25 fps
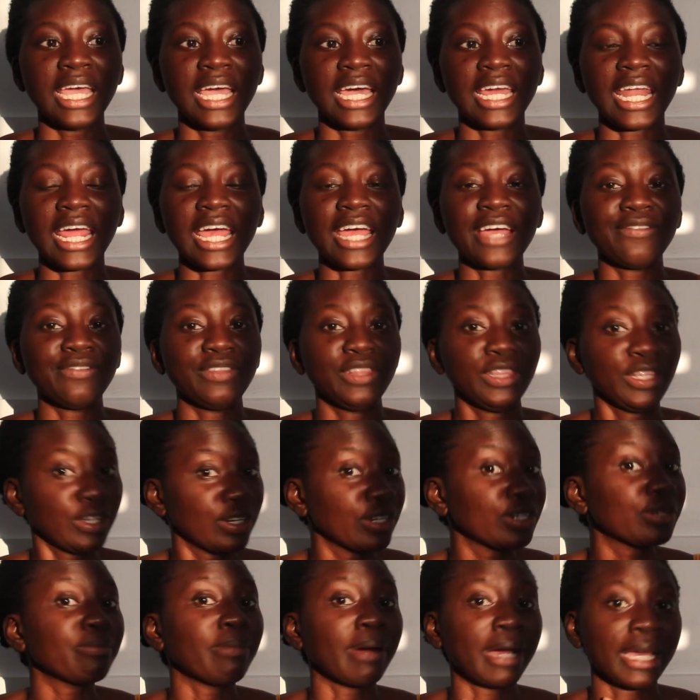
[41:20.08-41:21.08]
and I have
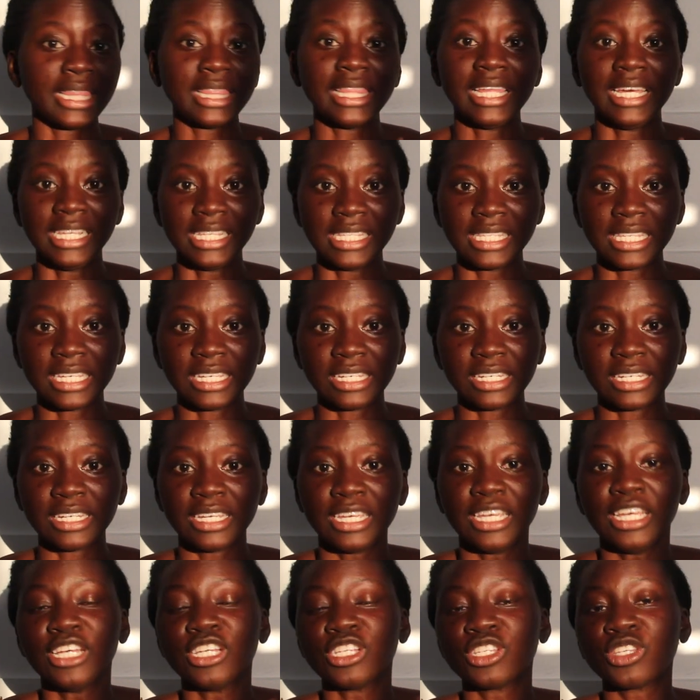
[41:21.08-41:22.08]
learned my lesson.
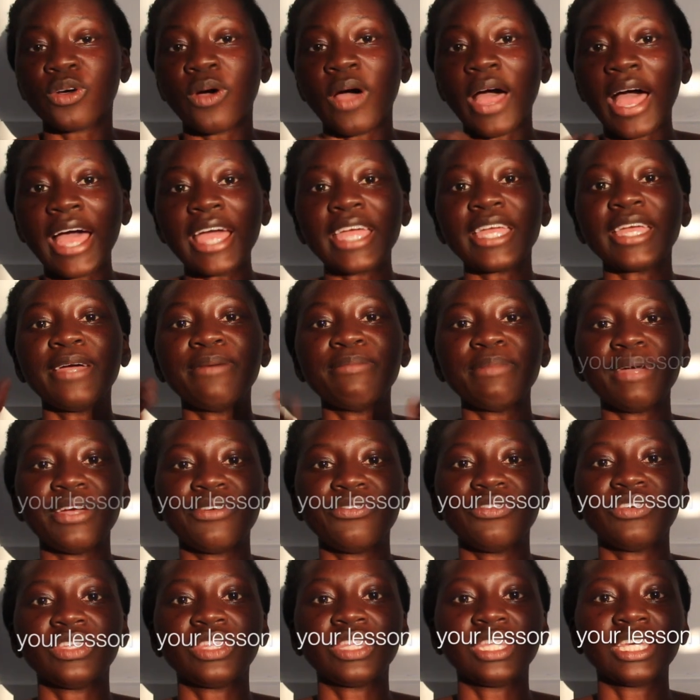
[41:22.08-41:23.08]
So I am
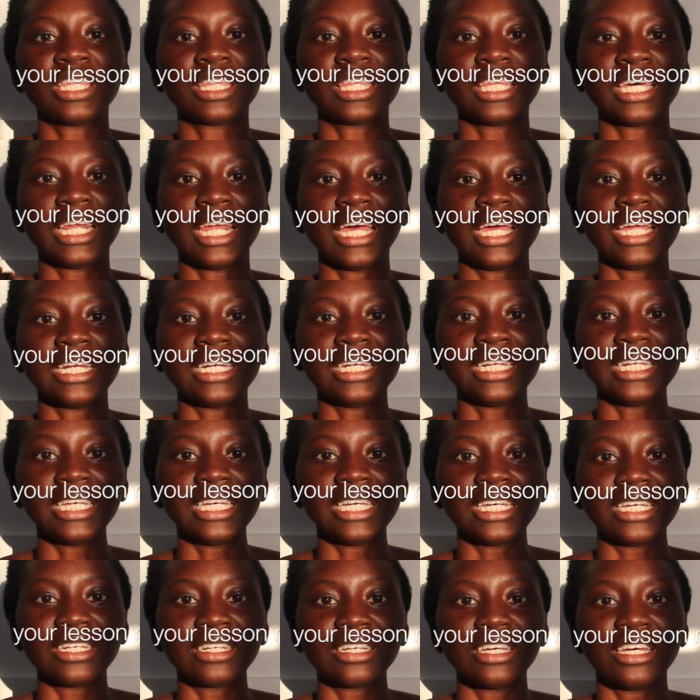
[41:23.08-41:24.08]
everything that I
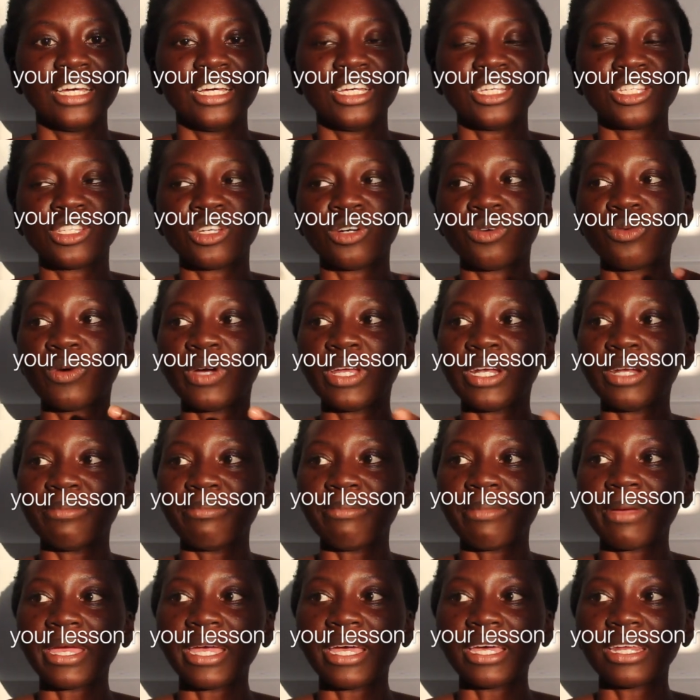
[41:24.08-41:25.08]
need. So when
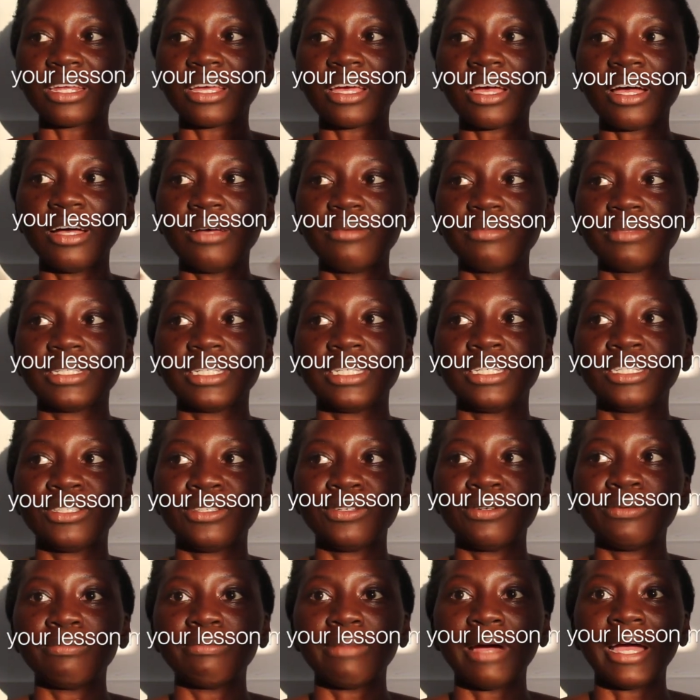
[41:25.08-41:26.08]
a man comes
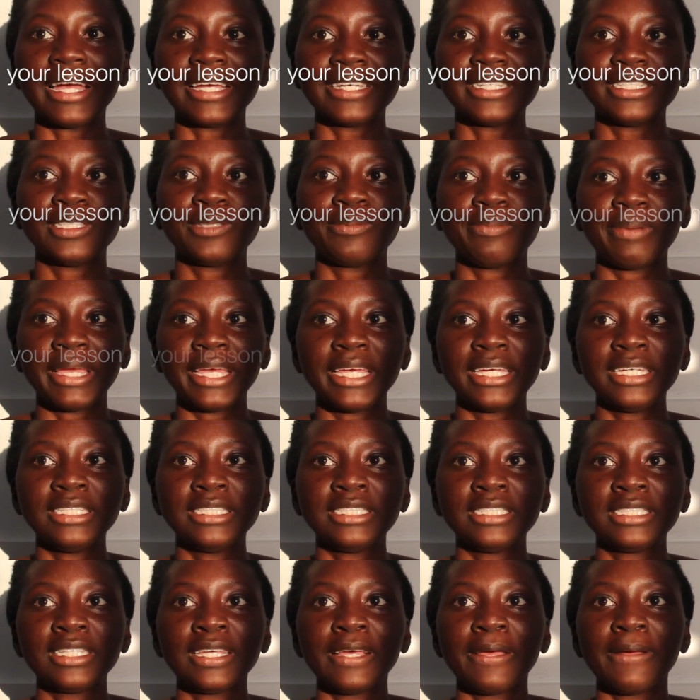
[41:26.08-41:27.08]
into my
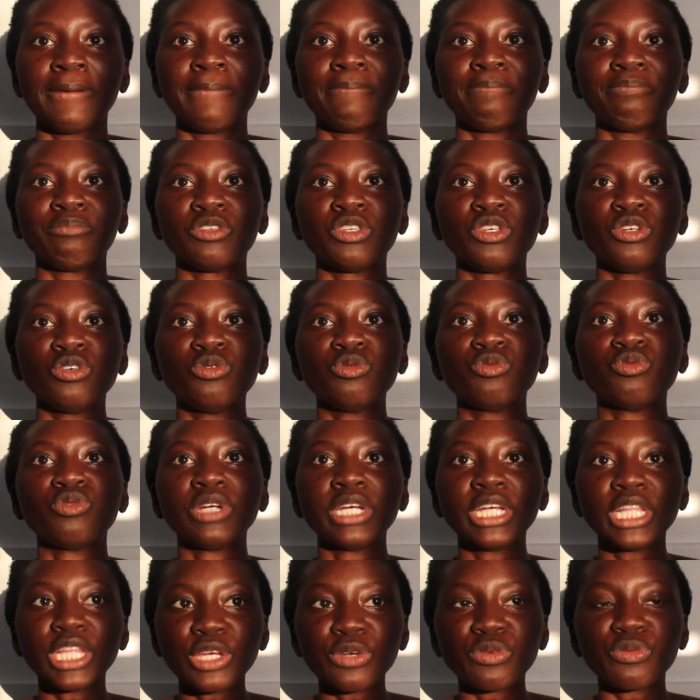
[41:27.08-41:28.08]
space, you
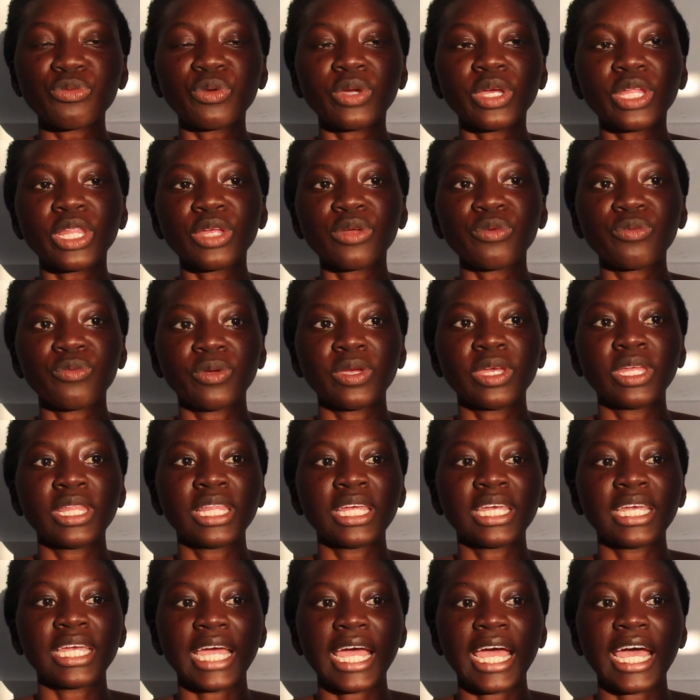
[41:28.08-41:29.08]
really, really,
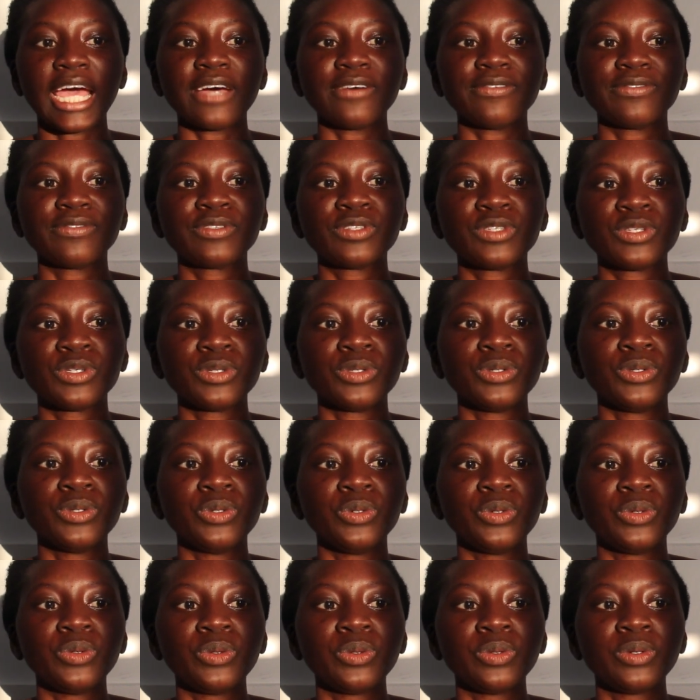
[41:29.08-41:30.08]
really have
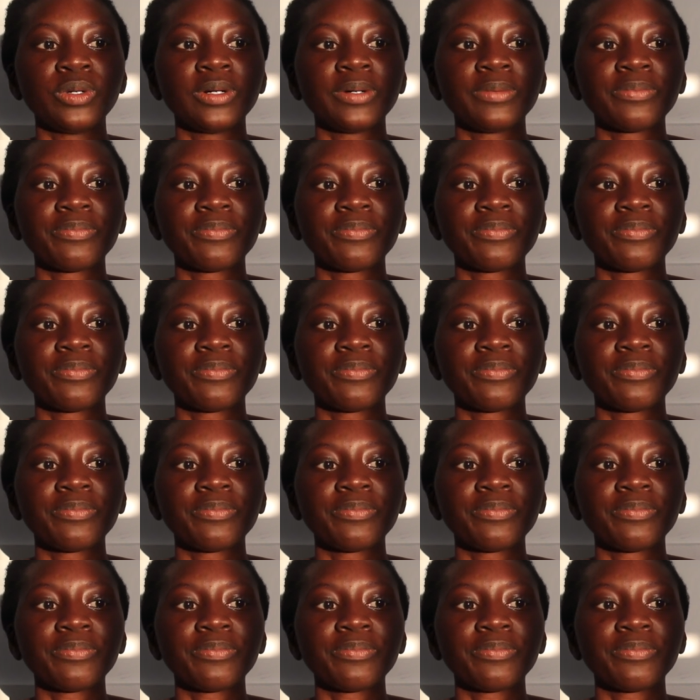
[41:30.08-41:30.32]
to